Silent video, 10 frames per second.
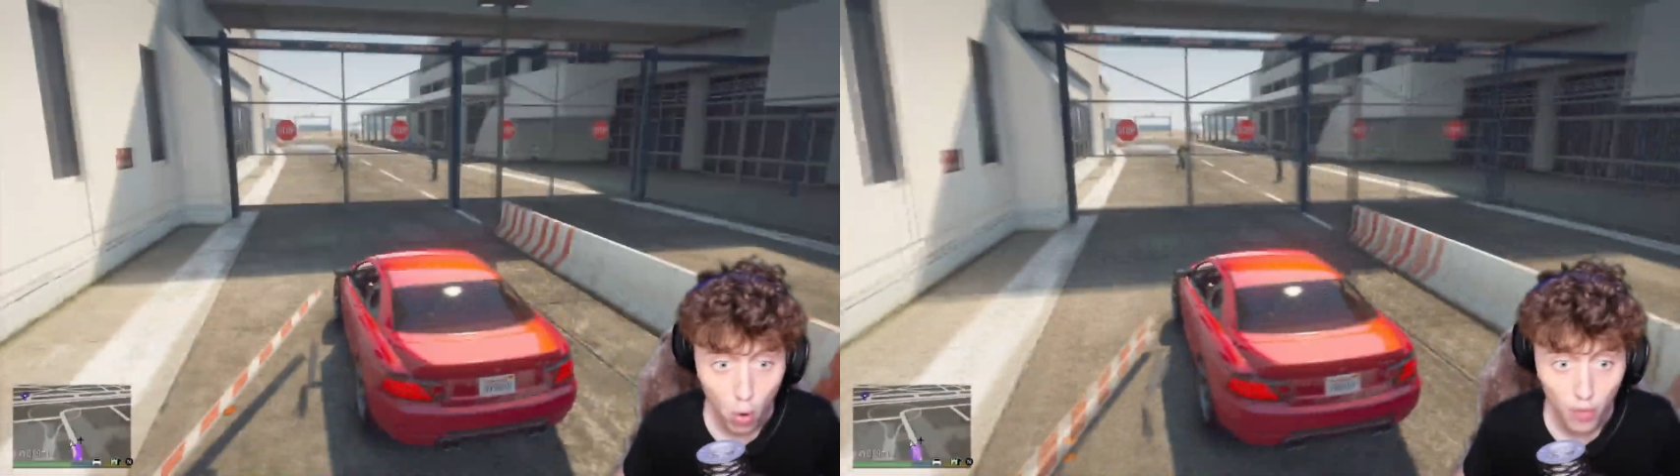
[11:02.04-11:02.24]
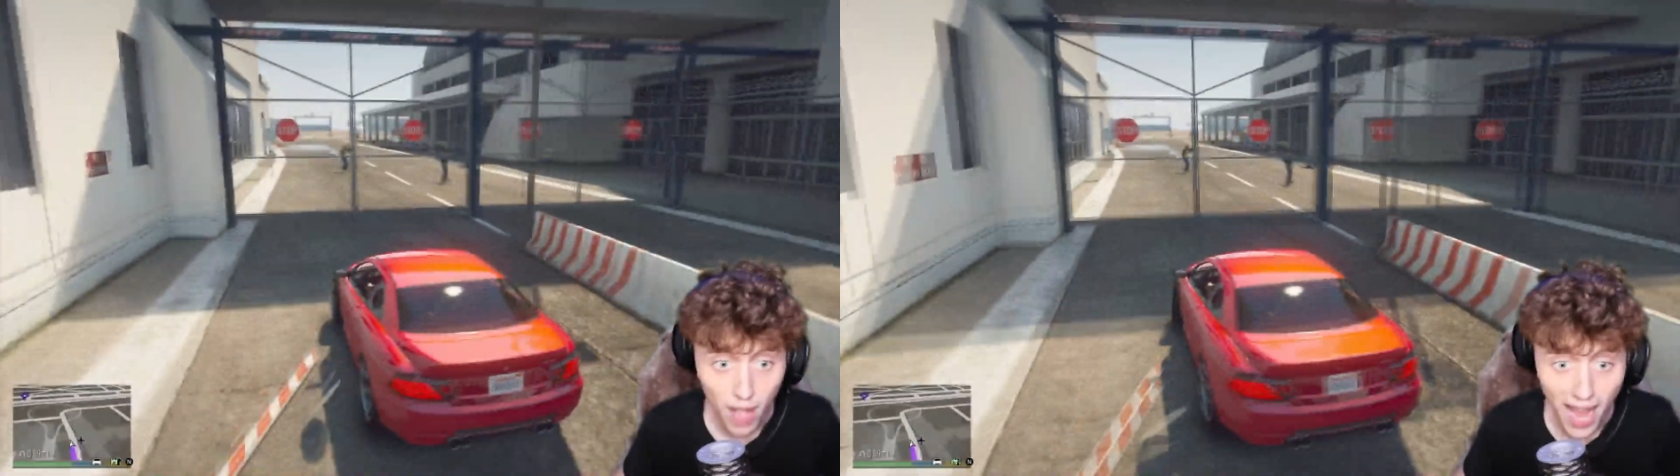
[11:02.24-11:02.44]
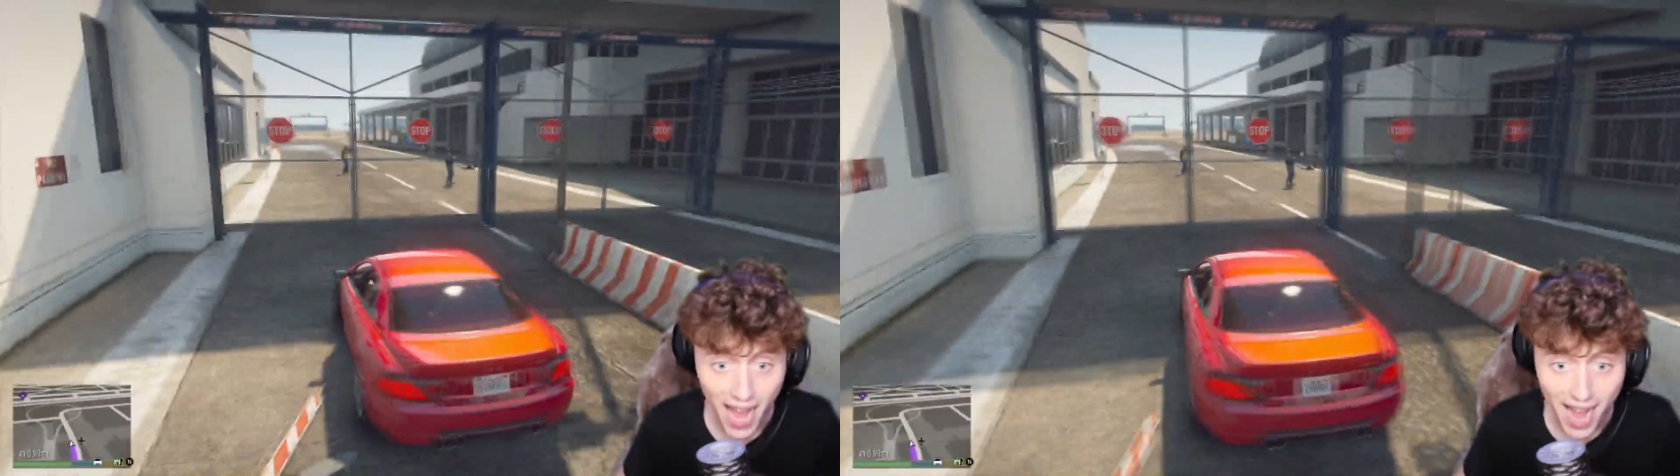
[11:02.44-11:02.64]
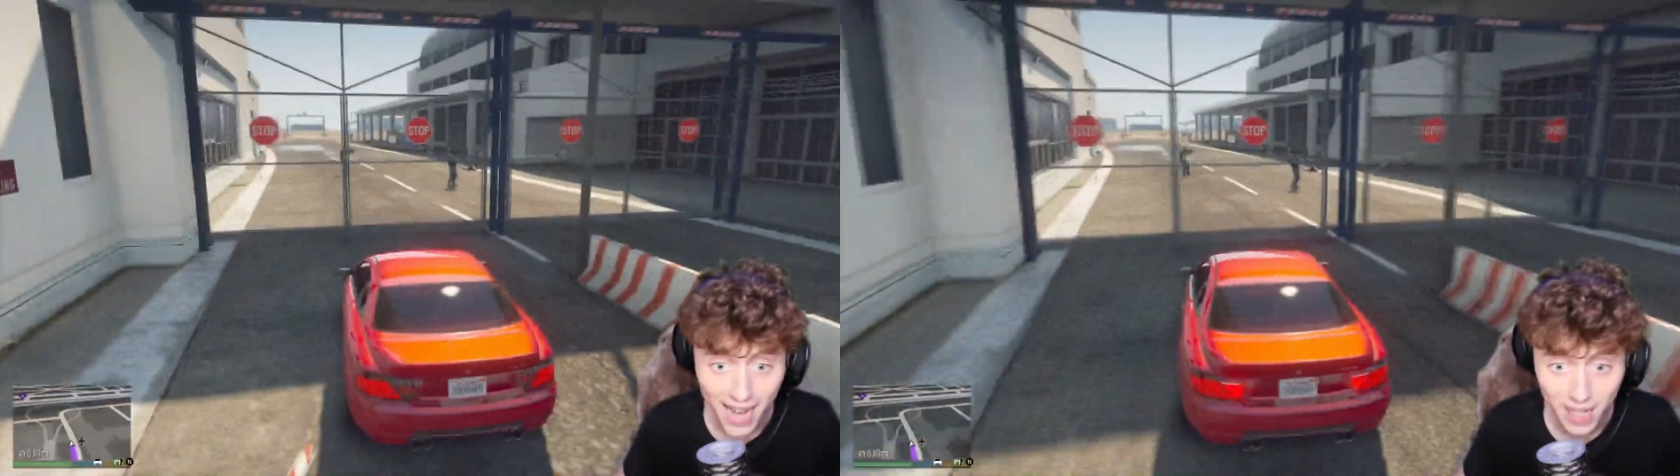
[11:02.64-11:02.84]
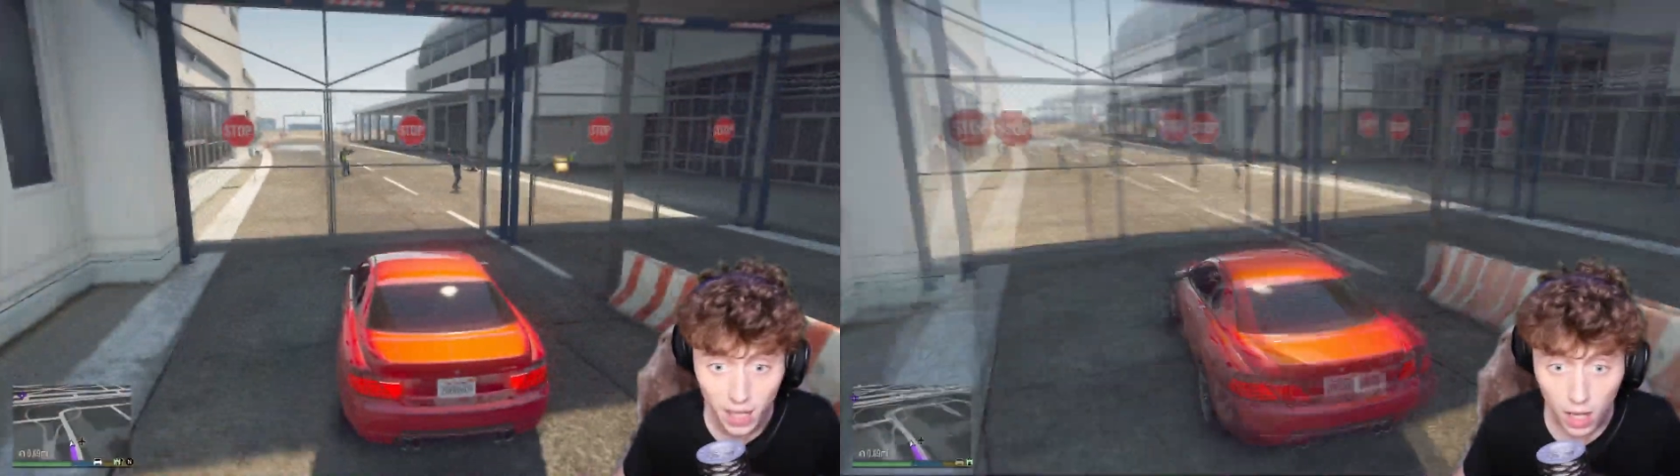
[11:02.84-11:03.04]
What the
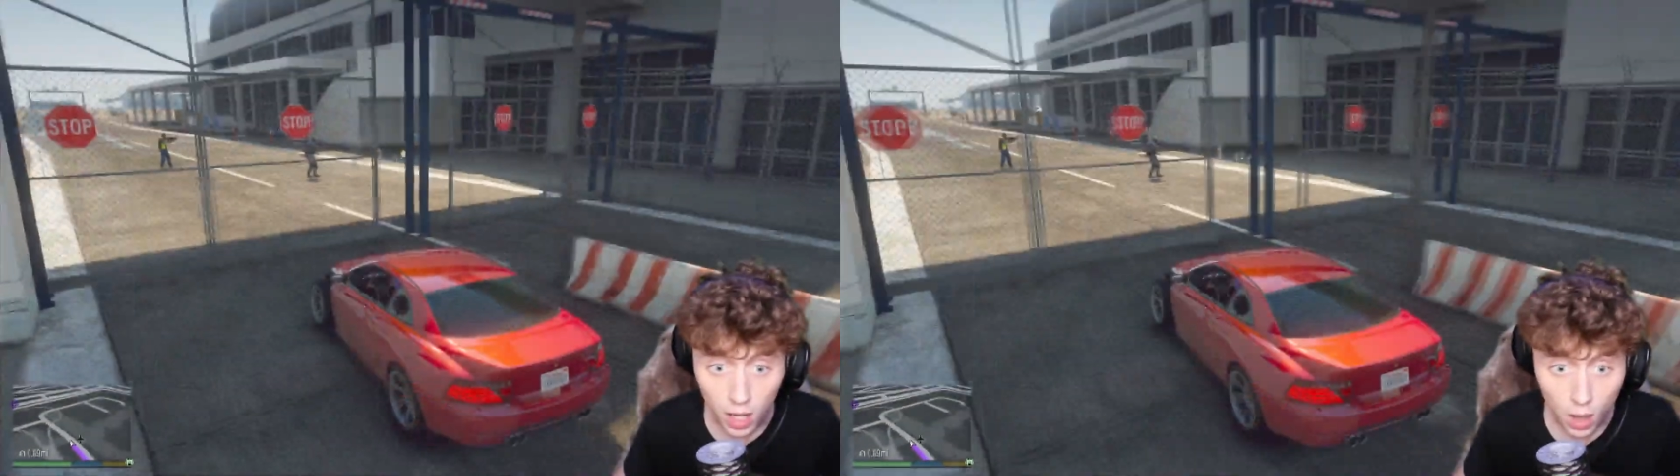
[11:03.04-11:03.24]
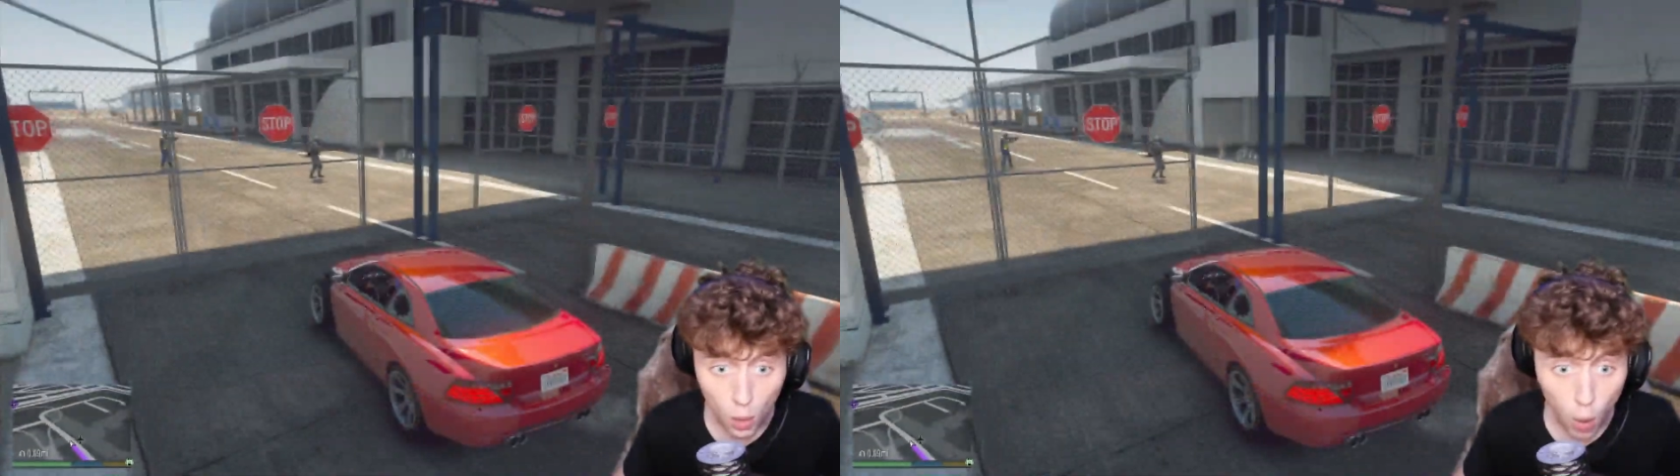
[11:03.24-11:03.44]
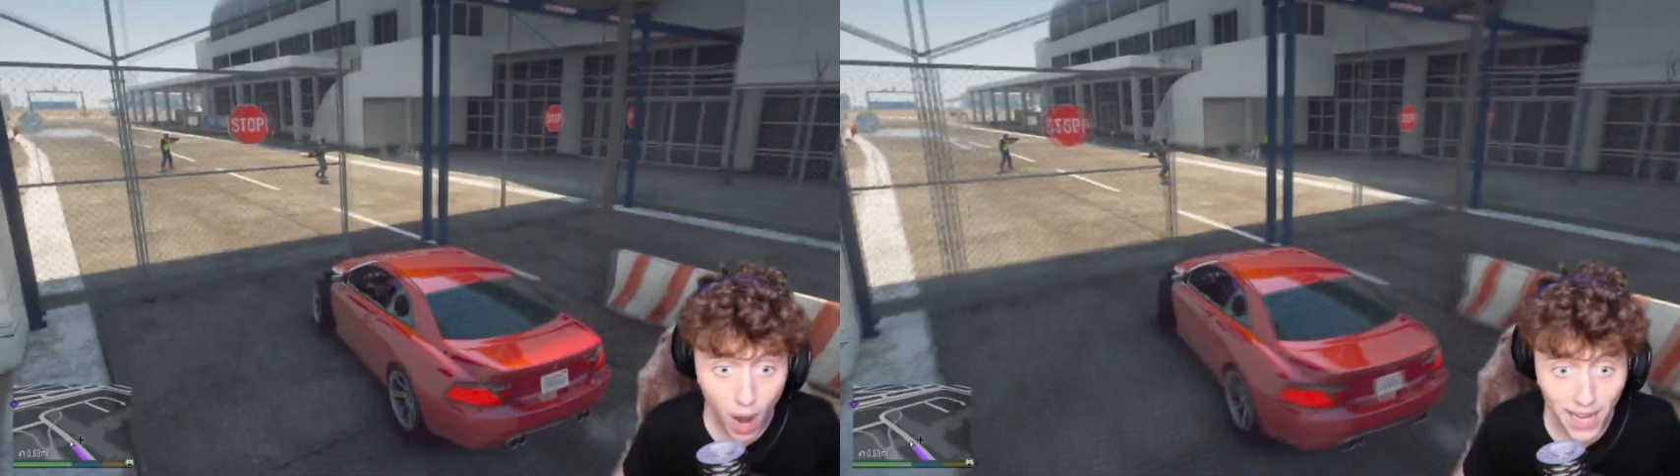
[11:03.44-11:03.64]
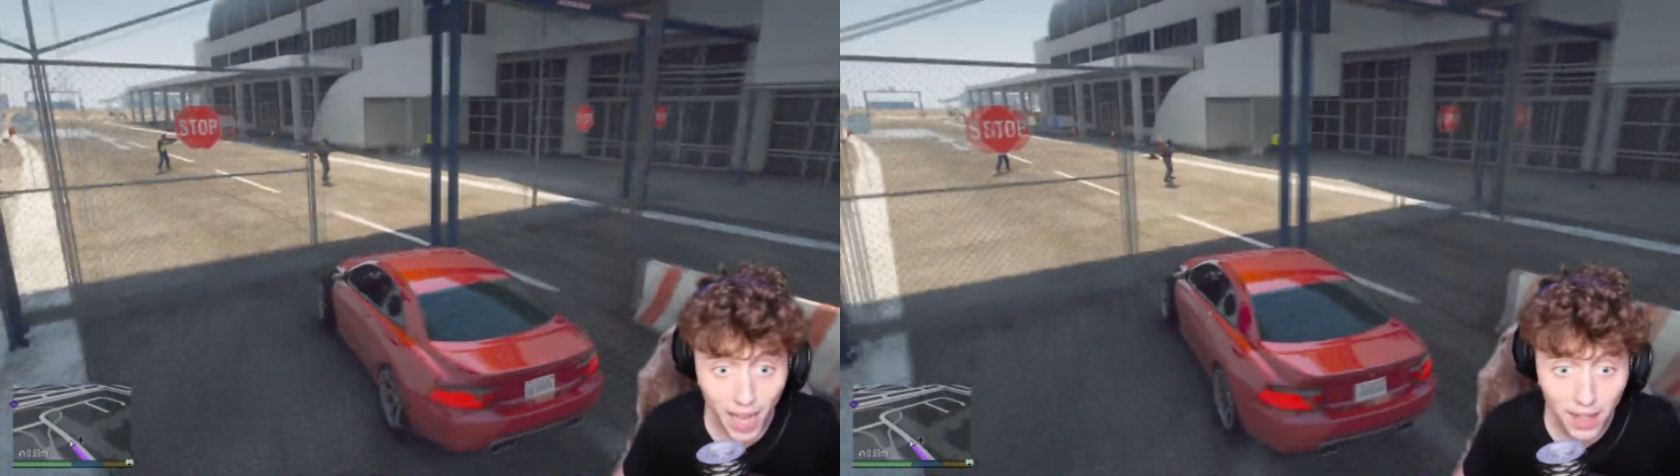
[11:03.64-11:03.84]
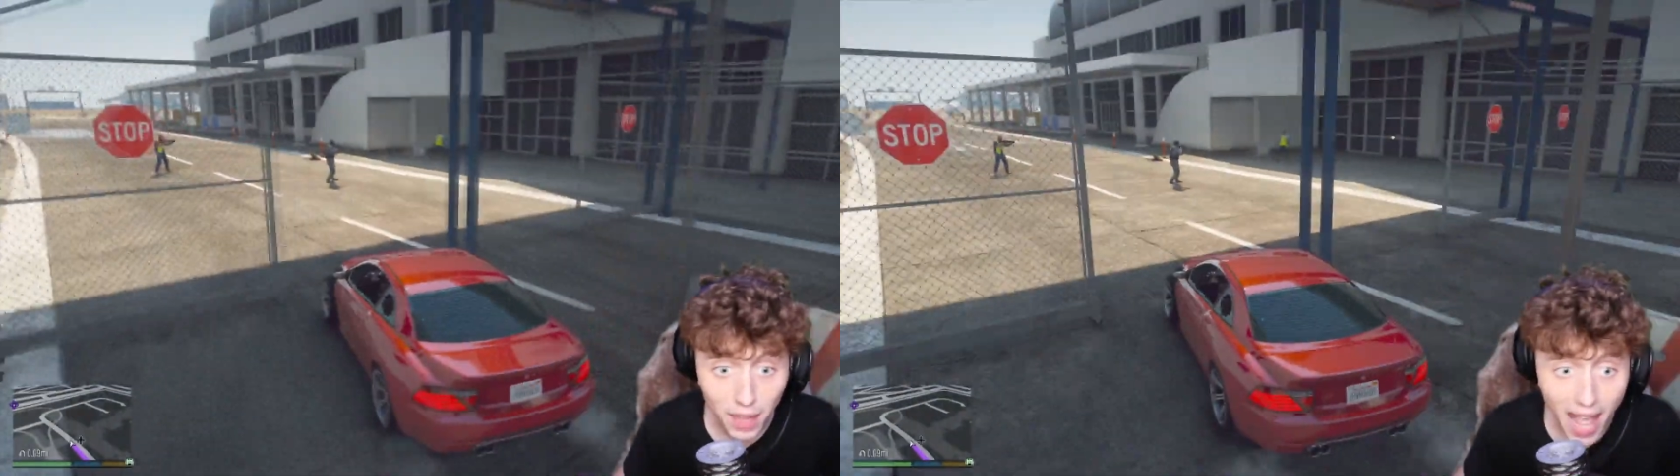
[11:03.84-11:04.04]
heck?
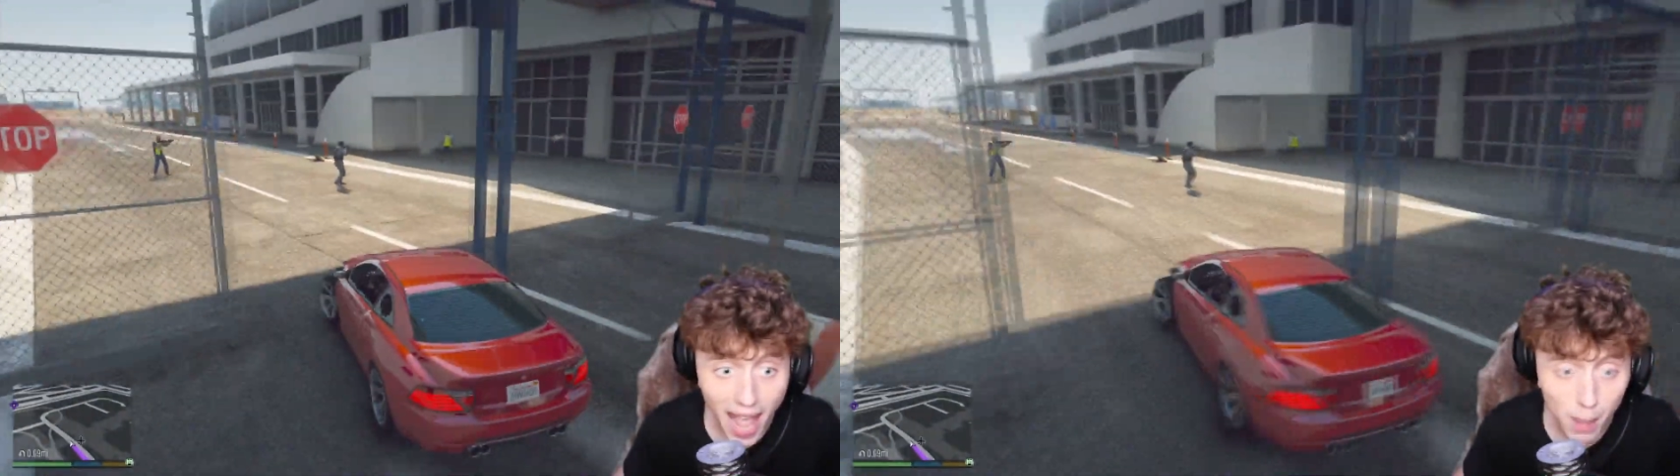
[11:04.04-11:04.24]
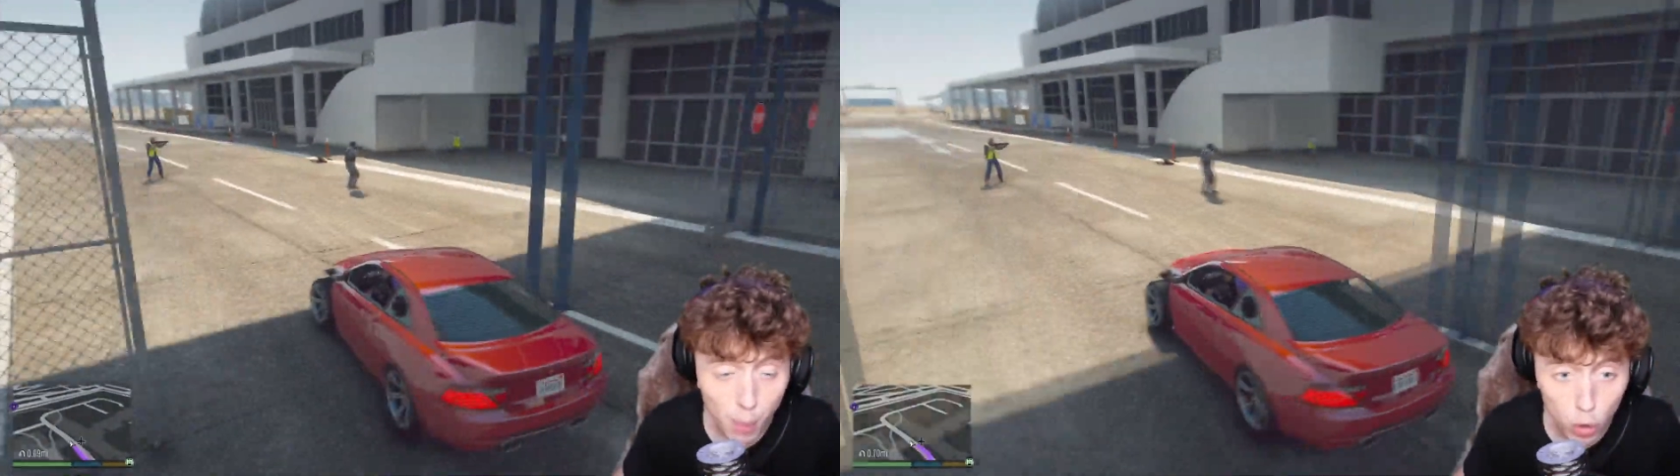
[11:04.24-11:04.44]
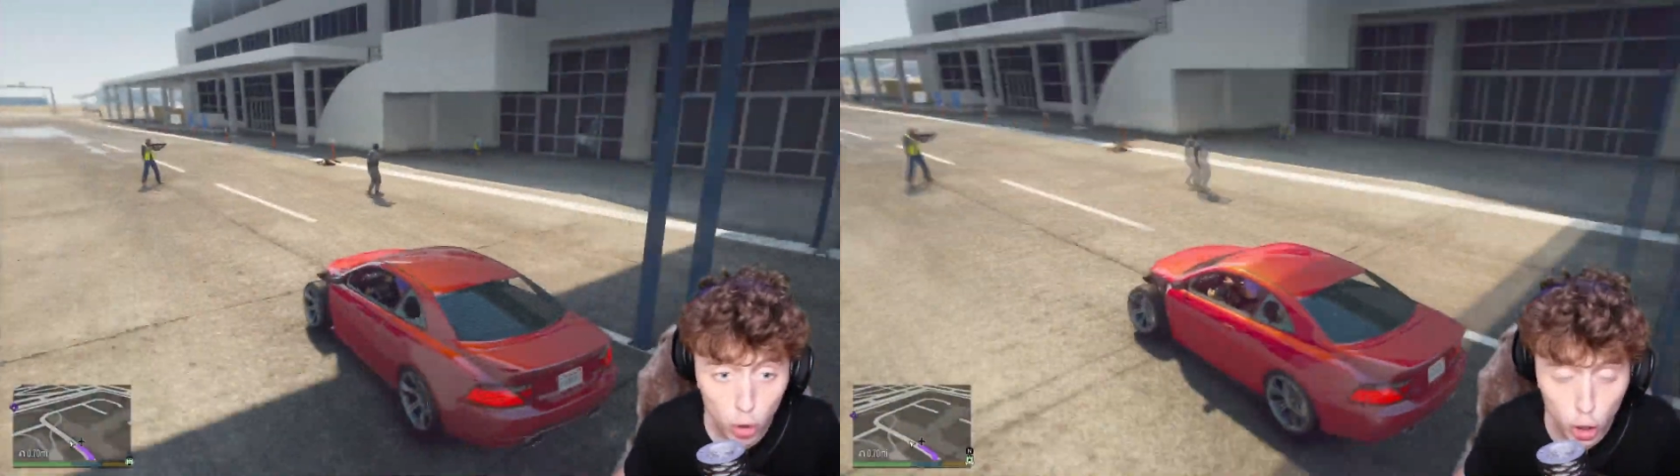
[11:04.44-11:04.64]
Why are the airport